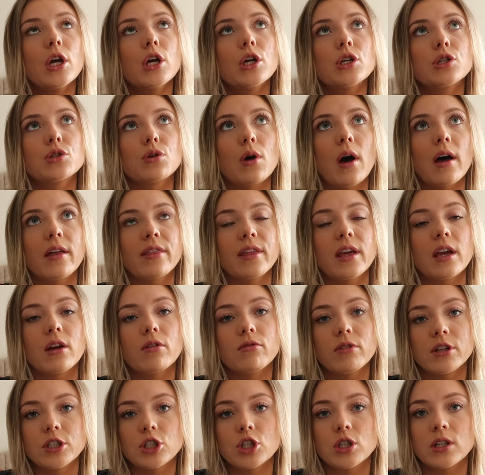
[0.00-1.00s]
So I think
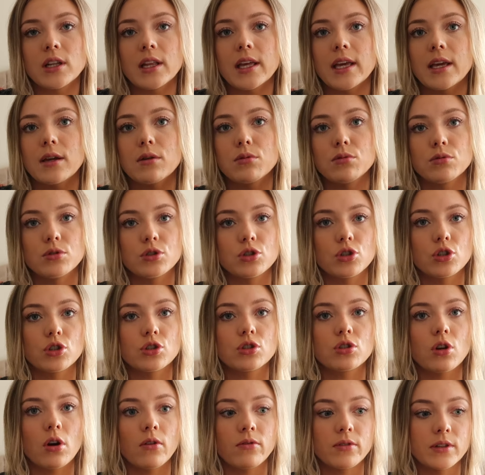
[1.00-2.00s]
originally he was
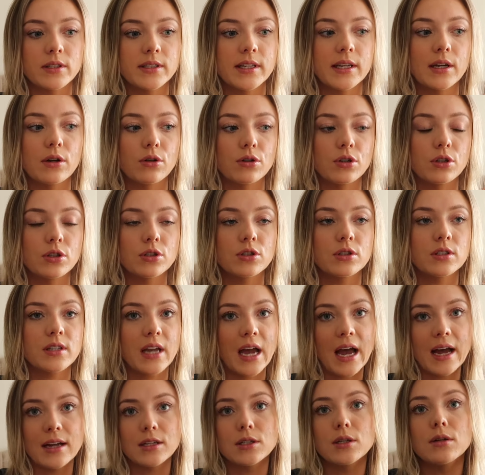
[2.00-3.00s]
just obviously going to
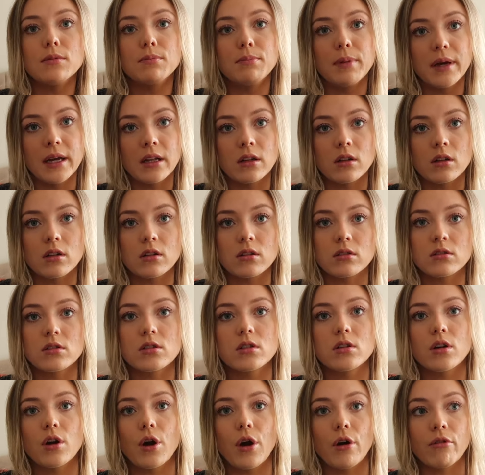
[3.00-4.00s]
start to build
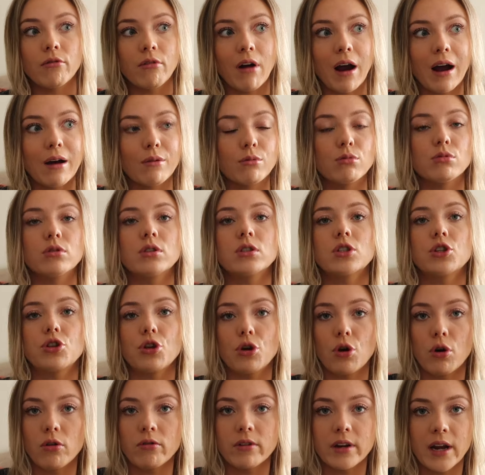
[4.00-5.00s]
around the
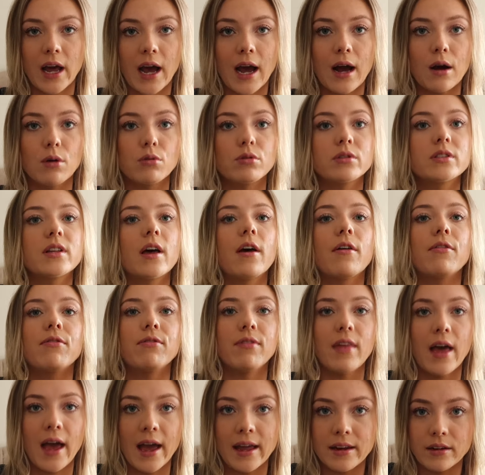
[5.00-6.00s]
current house and
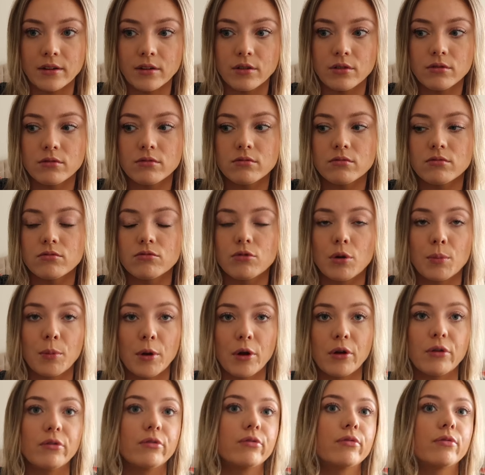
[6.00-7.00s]
then
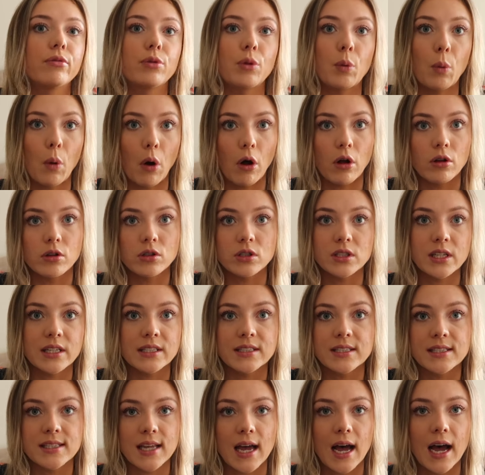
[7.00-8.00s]
remove the walls
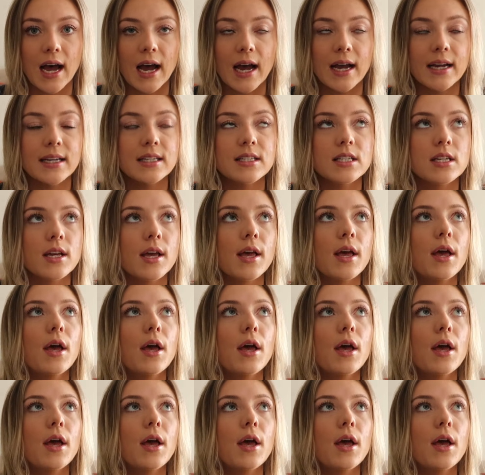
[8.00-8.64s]
inside,